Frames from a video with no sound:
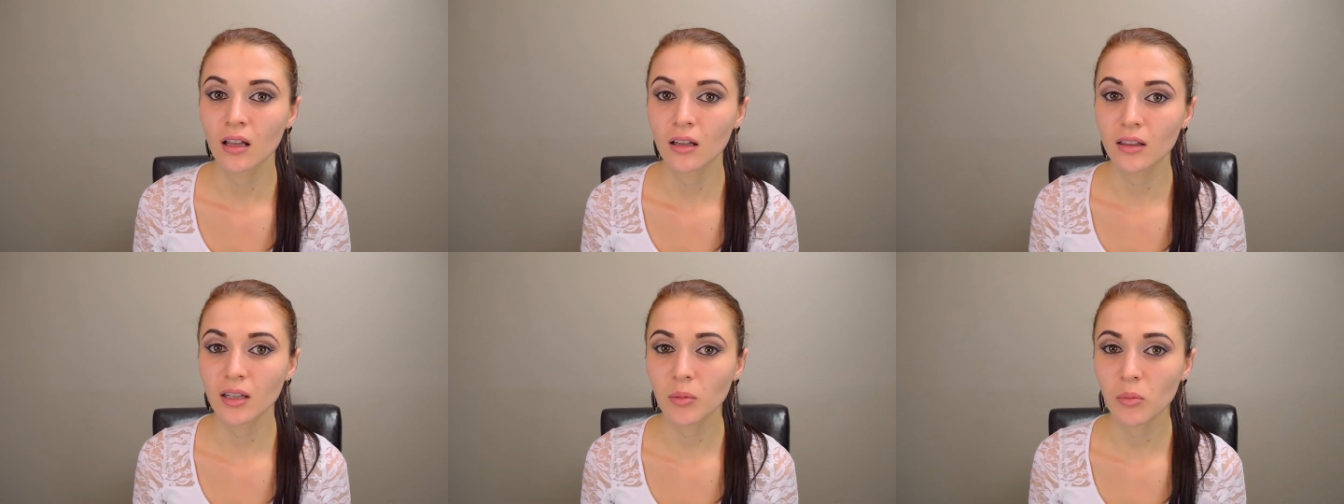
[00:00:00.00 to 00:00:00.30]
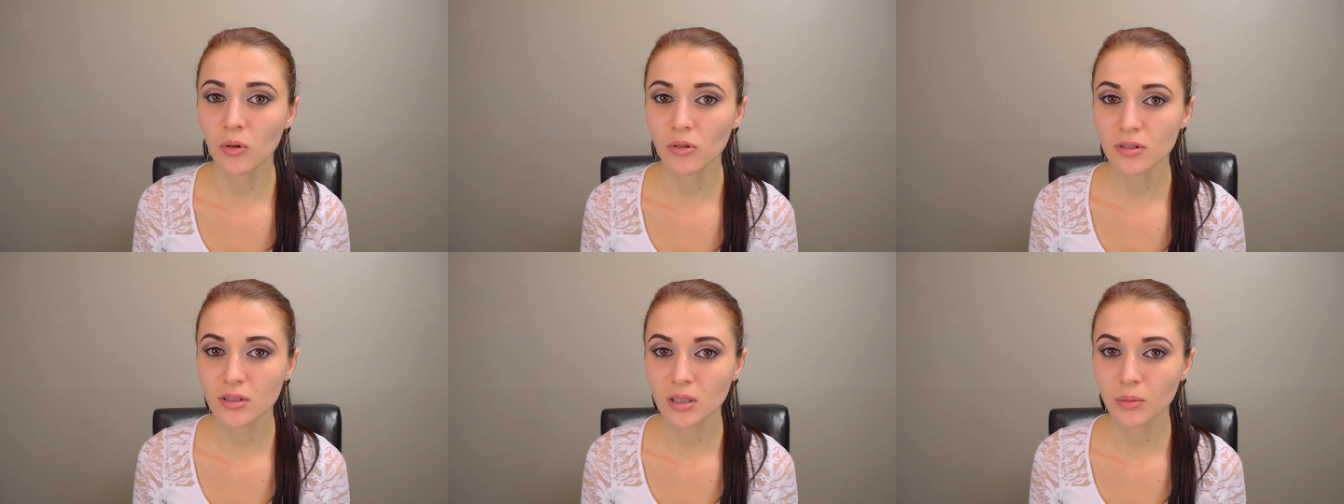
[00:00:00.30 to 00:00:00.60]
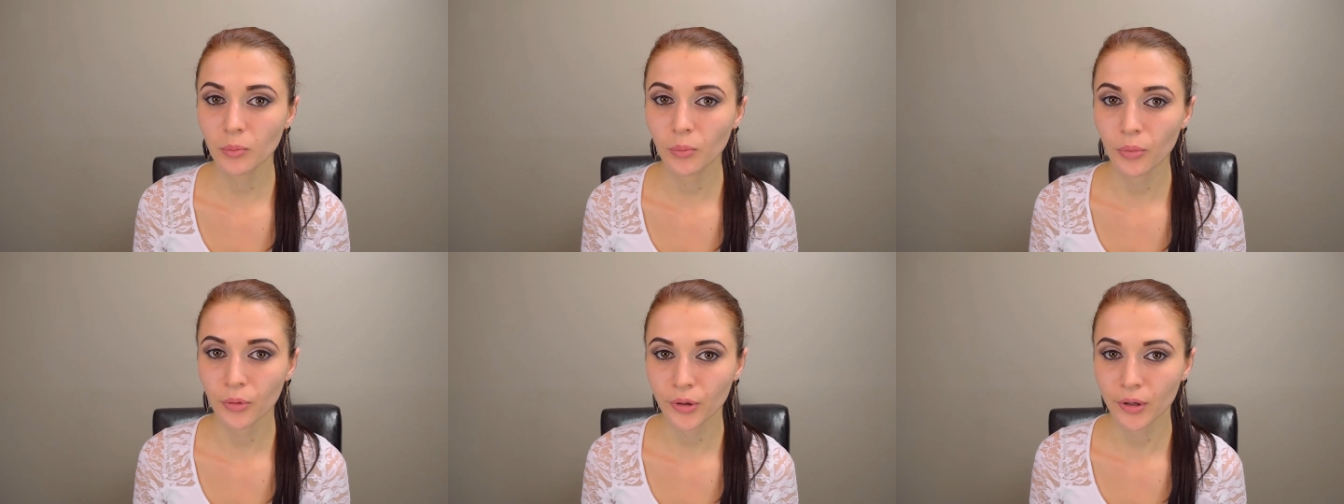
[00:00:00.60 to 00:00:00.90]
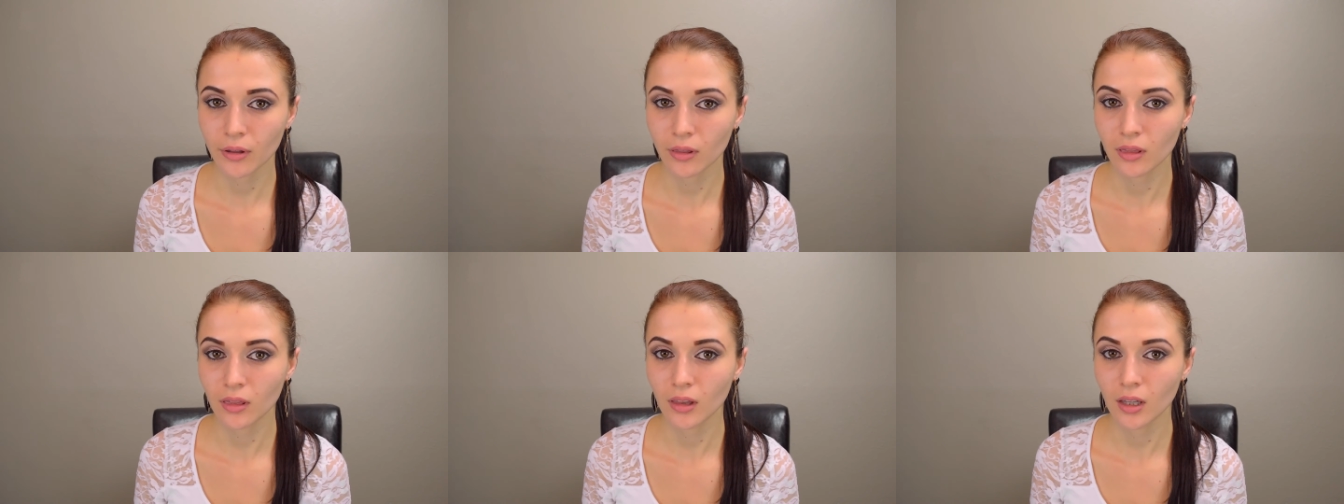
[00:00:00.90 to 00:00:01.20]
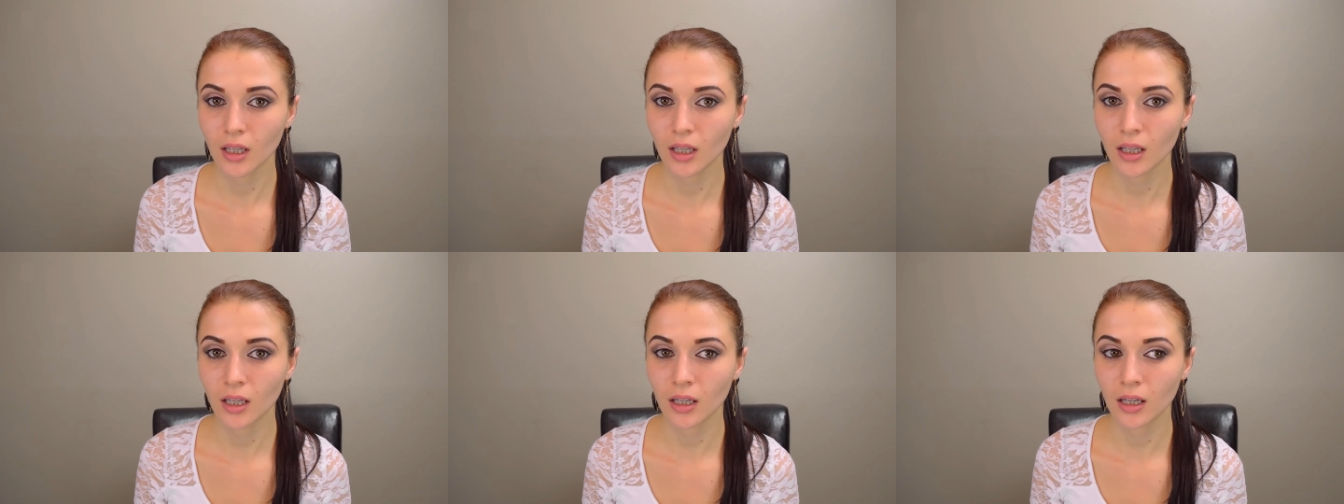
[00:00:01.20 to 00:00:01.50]
The most important
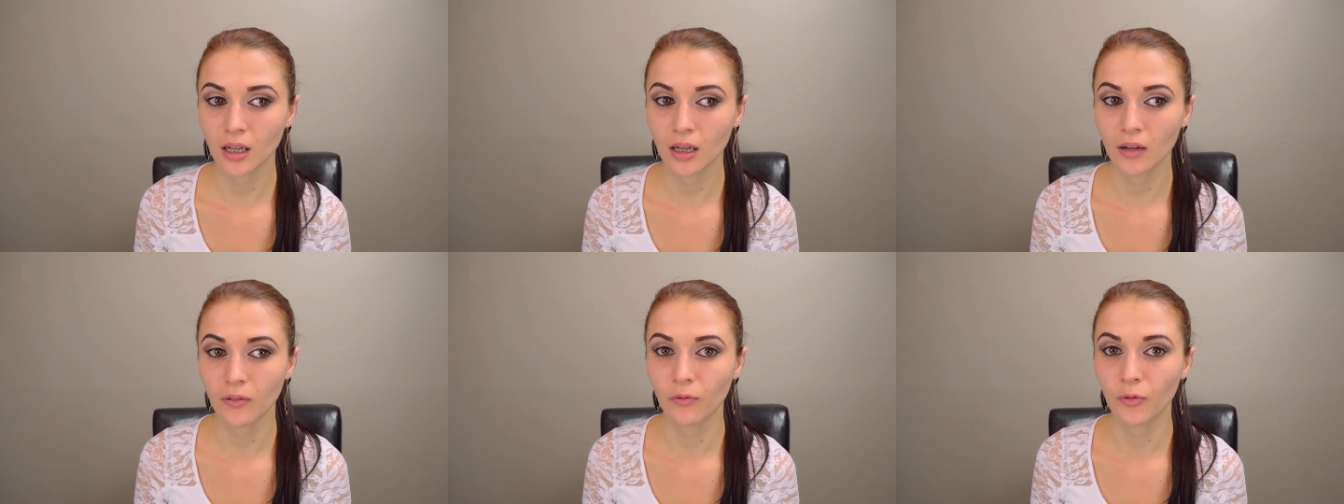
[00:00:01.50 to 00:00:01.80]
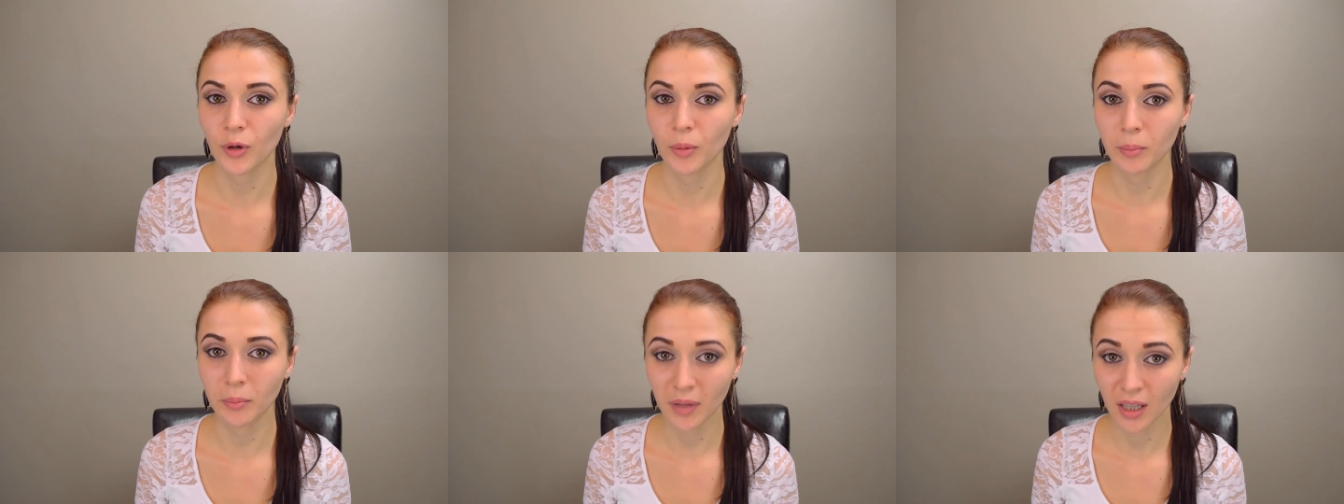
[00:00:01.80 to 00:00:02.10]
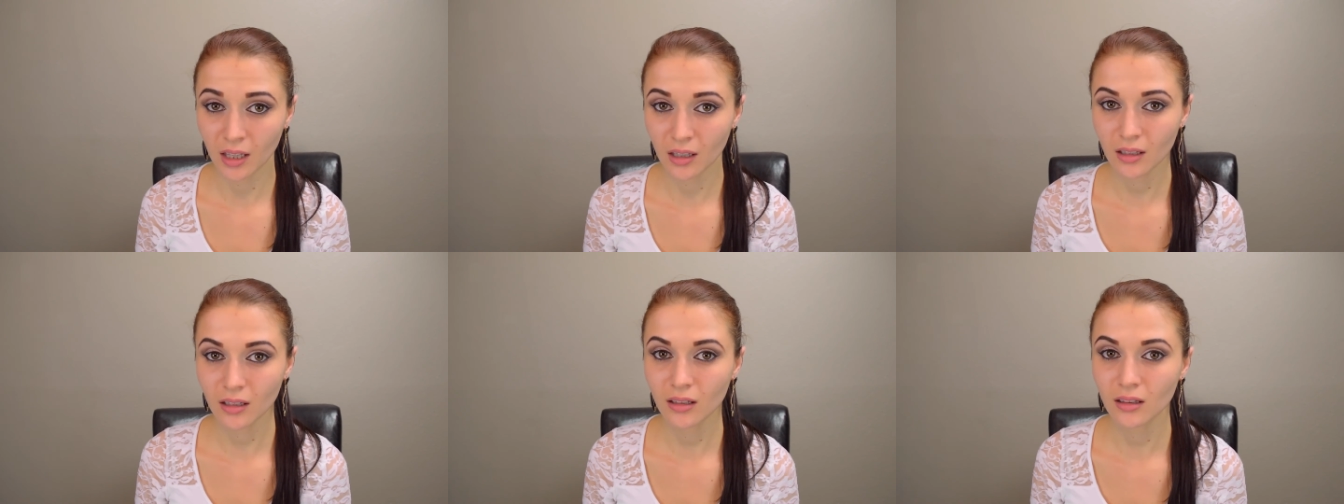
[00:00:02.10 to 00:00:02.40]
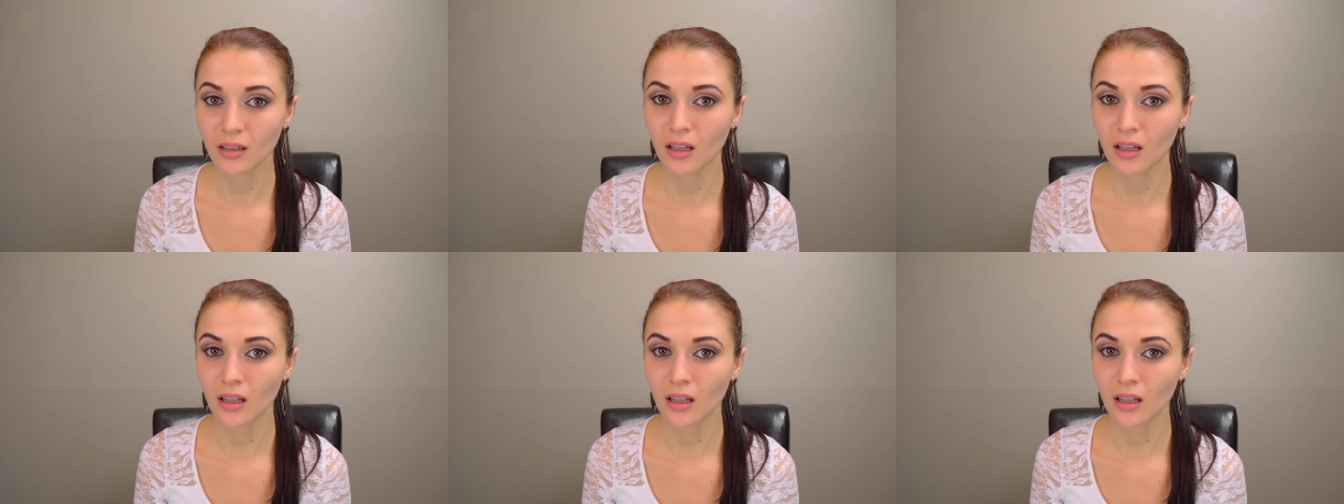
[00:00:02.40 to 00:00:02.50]
thing for me